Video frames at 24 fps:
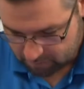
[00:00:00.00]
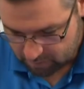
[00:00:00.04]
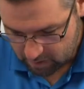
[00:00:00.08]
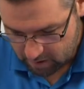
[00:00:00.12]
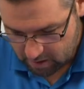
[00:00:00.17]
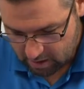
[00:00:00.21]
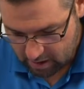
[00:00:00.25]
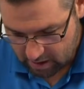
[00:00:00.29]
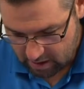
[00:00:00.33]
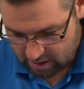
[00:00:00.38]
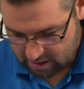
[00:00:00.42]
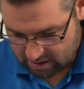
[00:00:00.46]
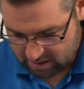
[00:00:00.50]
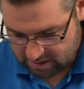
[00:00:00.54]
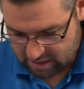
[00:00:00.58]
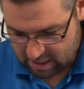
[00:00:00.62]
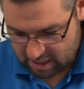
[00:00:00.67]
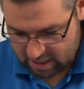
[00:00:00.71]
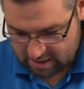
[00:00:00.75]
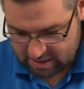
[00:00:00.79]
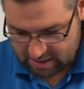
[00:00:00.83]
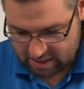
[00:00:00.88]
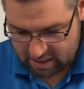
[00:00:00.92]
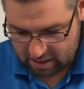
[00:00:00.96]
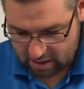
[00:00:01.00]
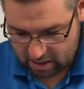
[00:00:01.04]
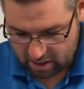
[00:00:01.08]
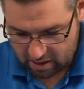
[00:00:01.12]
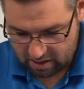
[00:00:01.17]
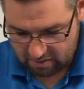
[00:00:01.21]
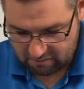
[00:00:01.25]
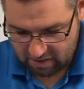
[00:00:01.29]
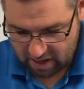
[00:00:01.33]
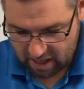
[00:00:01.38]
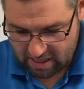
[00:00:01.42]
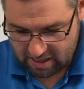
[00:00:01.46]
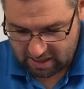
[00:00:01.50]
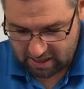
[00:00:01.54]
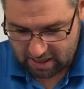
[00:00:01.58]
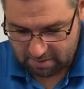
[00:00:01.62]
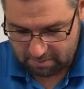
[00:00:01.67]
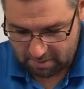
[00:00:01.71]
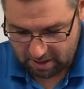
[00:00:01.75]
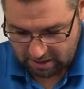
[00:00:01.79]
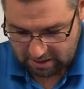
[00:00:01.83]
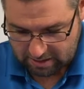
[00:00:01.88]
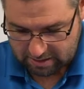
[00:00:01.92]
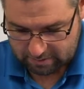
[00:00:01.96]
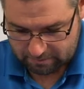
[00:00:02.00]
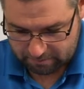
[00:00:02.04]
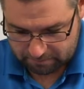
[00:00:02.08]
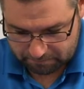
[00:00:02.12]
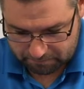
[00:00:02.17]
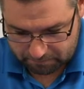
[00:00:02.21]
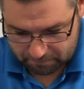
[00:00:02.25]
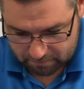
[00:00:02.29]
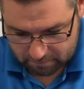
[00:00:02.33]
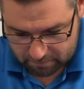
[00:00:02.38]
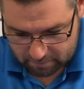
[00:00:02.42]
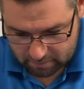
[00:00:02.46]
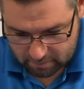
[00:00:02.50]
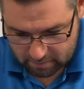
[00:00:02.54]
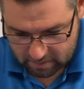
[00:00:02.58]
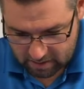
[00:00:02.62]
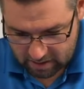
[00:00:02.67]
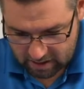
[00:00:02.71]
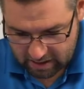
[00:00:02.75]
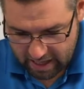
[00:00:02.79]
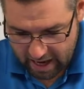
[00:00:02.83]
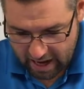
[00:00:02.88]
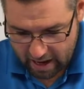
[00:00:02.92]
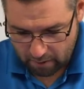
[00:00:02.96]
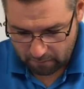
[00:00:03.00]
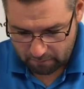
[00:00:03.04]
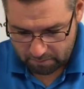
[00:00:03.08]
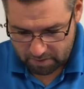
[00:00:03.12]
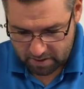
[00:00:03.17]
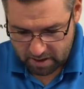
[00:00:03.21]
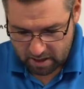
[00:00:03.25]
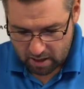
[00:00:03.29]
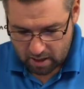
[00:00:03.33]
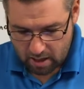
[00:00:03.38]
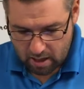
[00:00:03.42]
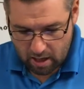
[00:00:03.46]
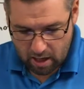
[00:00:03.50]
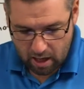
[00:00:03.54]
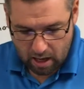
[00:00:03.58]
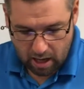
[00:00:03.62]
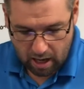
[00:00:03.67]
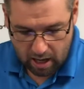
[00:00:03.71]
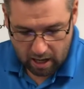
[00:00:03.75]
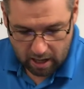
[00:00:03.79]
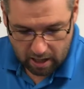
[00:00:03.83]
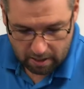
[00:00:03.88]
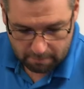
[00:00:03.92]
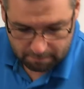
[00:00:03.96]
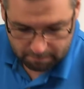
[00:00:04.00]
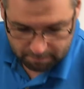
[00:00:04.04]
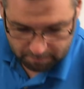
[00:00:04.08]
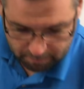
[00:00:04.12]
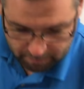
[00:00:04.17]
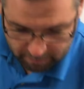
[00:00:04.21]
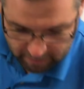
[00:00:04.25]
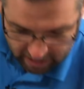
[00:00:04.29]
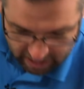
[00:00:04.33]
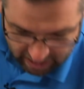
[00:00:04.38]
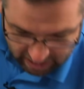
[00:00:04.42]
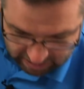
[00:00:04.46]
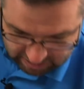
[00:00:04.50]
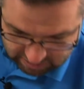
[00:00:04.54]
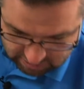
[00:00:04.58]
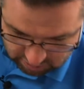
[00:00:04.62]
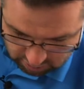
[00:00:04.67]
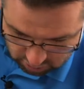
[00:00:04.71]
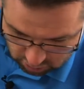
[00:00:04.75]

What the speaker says: Okay, that's the idea of a limit. Now, as